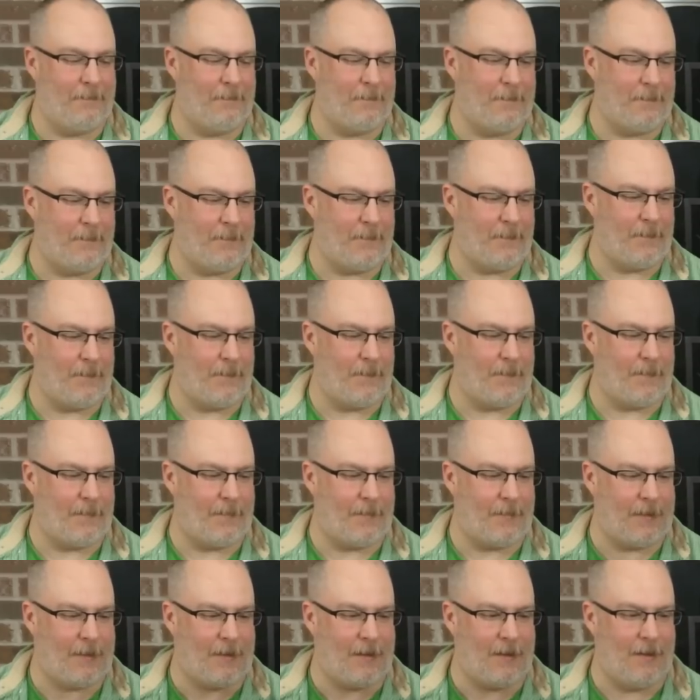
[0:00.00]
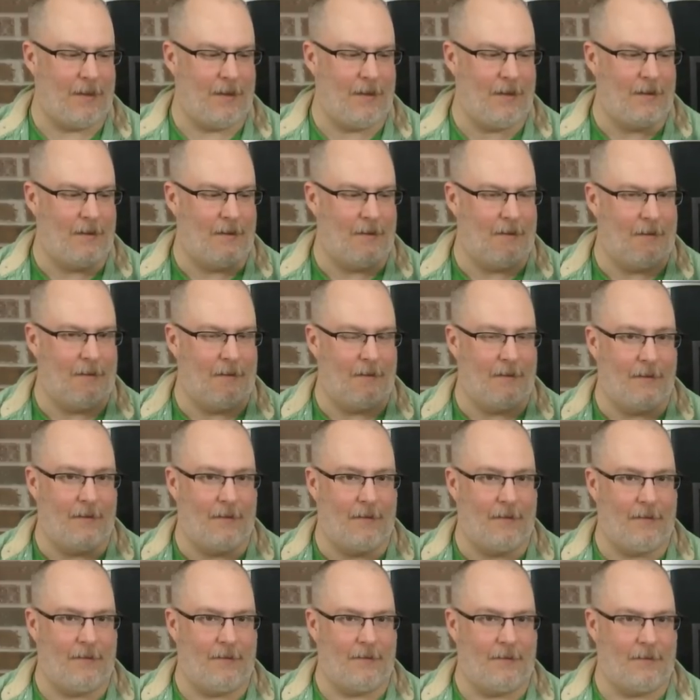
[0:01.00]

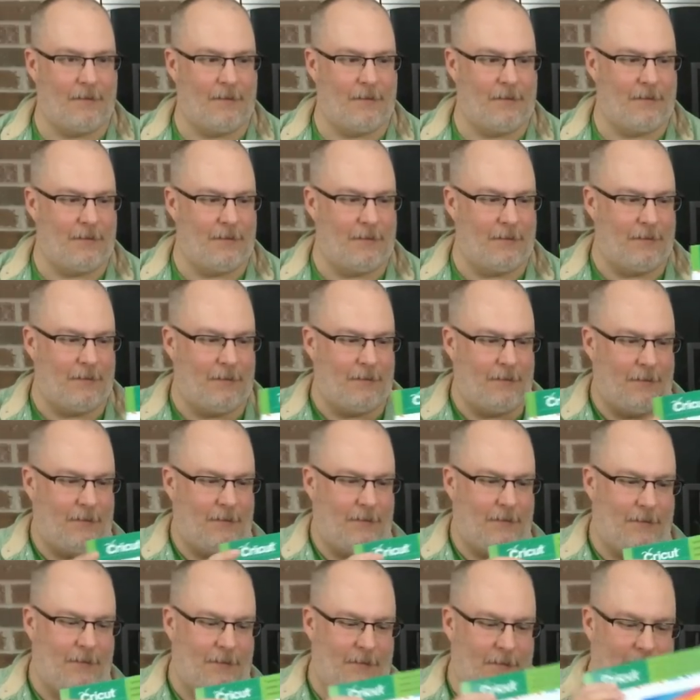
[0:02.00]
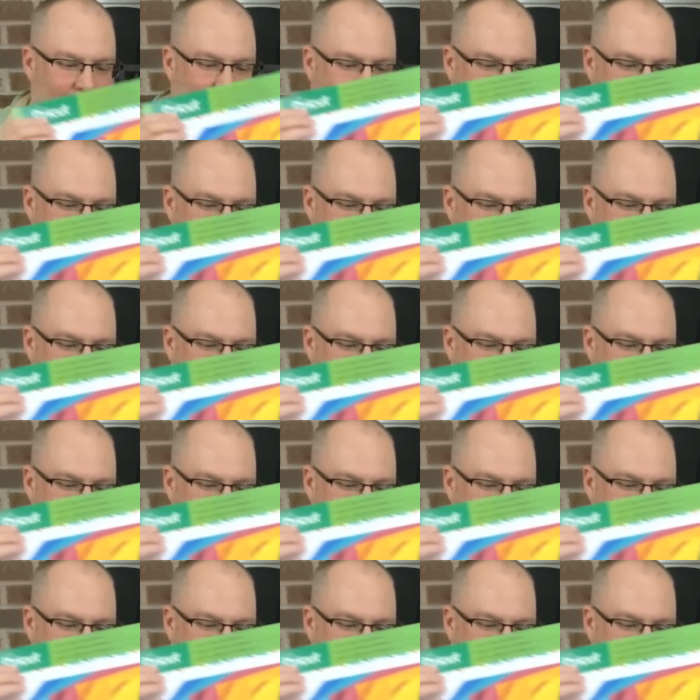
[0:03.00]
(not speaking)